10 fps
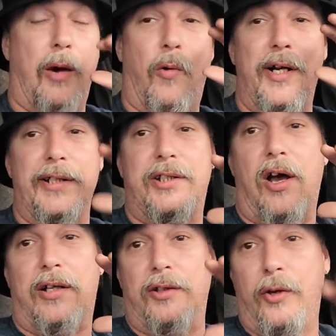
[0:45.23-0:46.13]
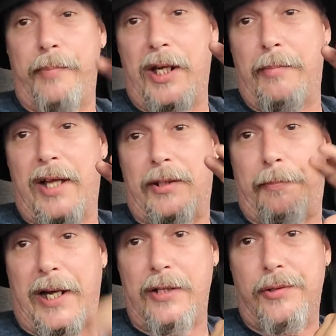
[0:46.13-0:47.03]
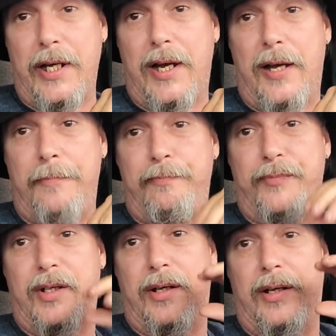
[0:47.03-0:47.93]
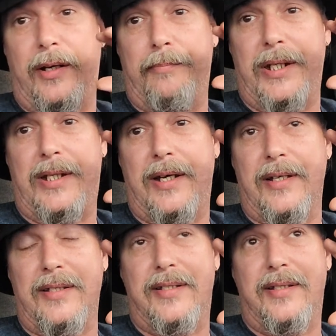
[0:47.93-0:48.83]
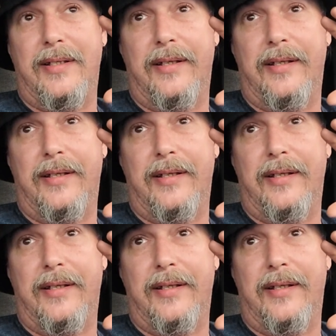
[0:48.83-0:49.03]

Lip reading: wanted to talk a little bit about the Patreon. Because